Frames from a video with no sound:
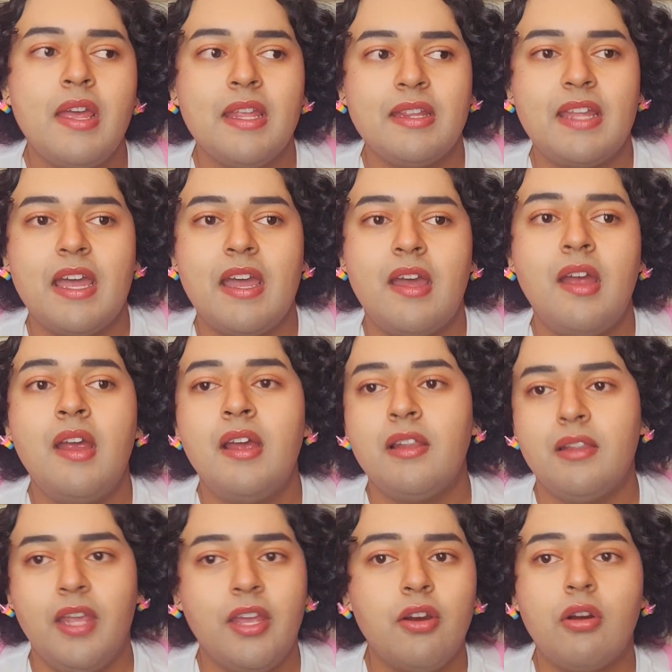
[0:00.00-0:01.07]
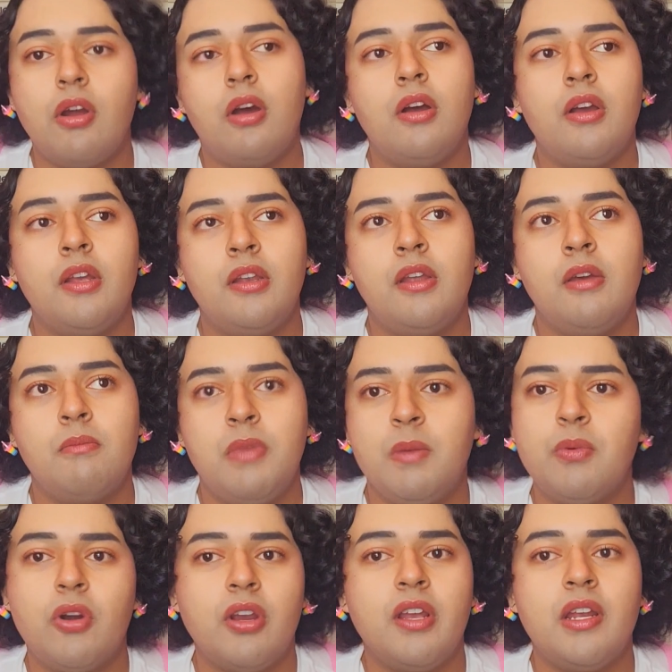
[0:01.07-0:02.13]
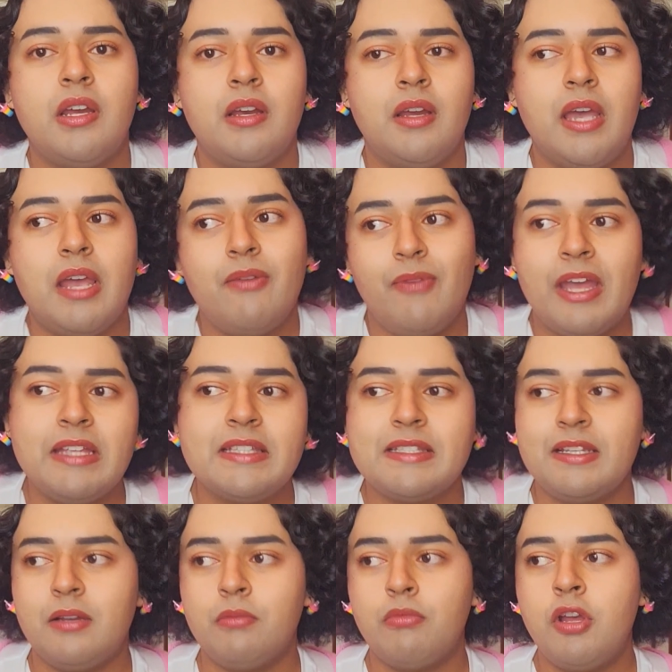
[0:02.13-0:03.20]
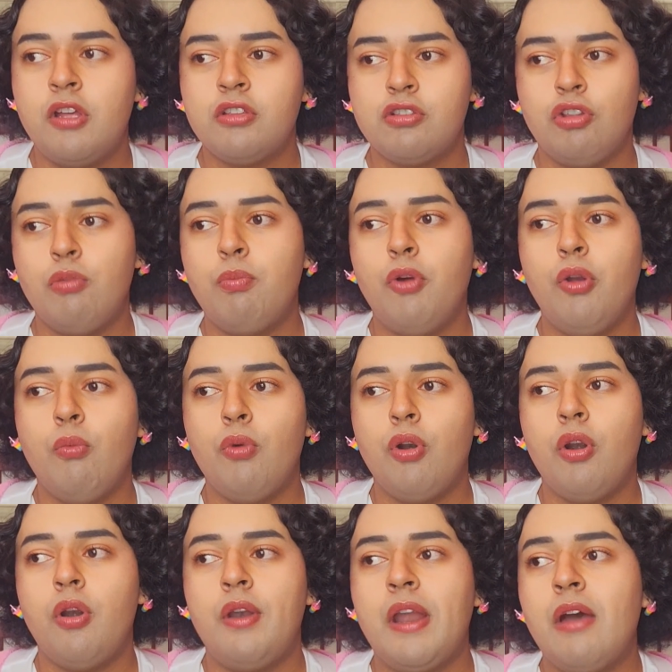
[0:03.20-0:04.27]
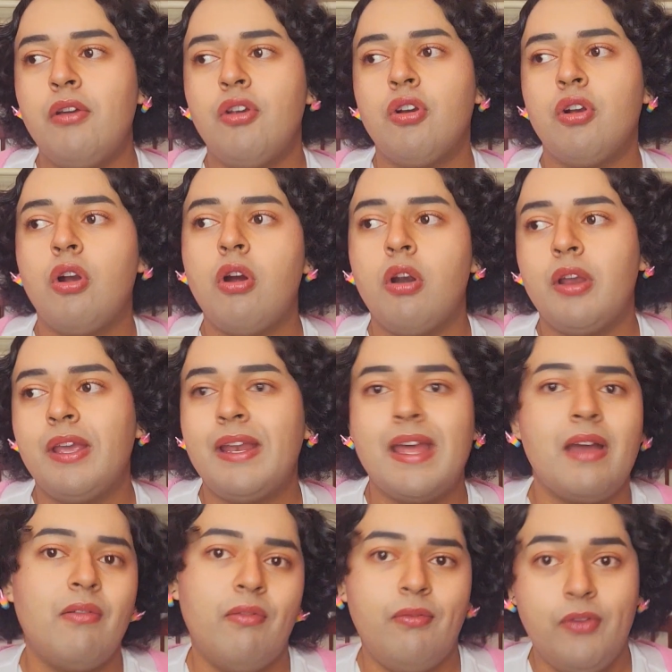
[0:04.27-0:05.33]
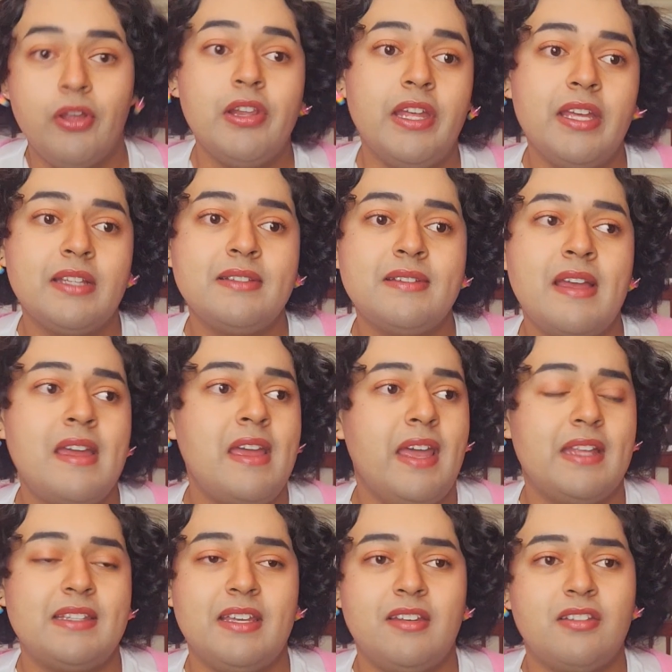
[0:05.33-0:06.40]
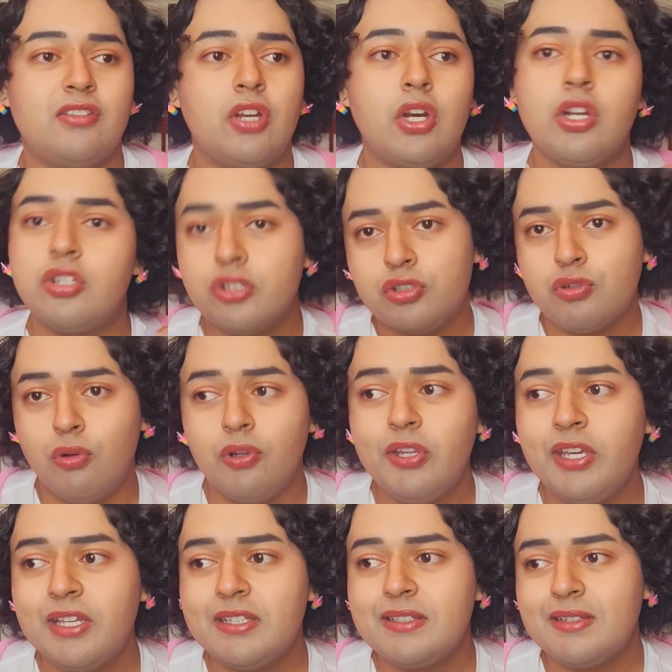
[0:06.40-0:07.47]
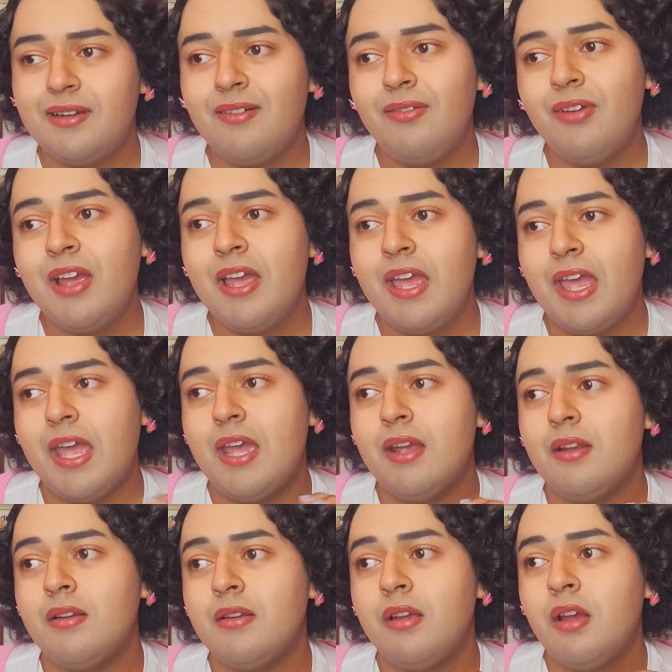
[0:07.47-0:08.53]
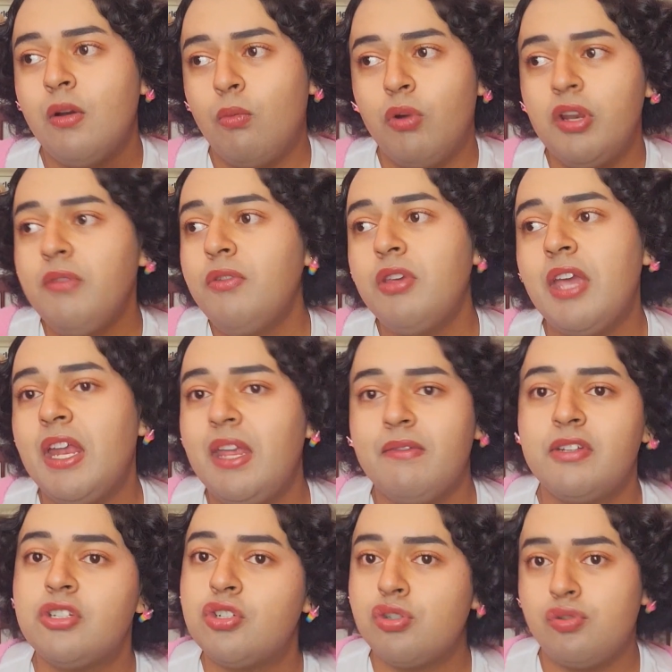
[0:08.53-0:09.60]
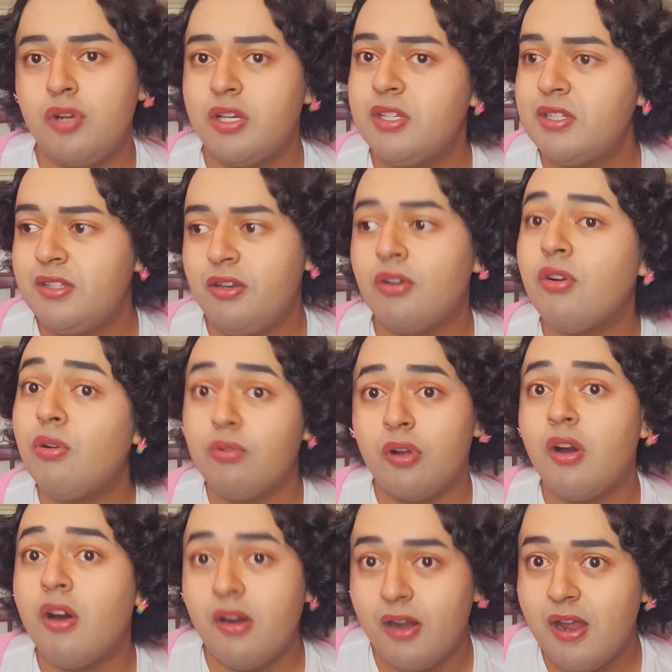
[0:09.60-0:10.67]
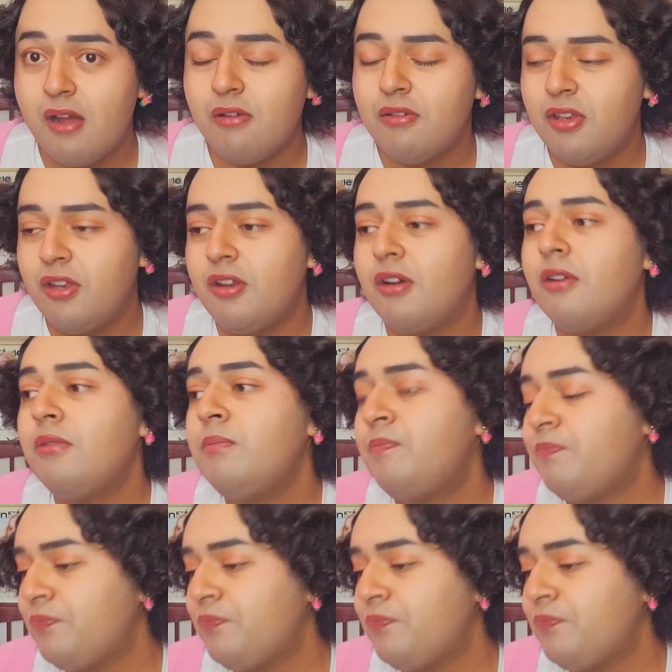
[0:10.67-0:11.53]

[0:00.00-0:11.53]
that later on, people are gonna advance them to the point where now your car can have feelings, it's gonna start controlling itself, and what if you can't even trust your own car now, you know?